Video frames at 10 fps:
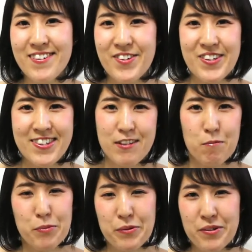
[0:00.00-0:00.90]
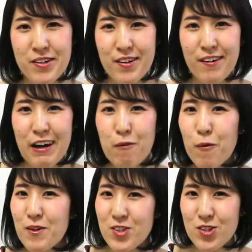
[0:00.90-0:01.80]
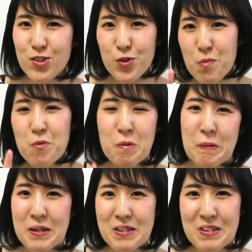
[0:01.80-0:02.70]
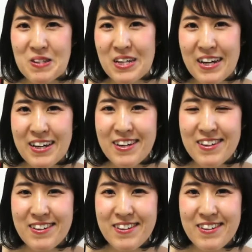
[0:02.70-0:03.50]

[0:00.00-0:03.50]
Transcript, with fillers: For example, I watched two movies today.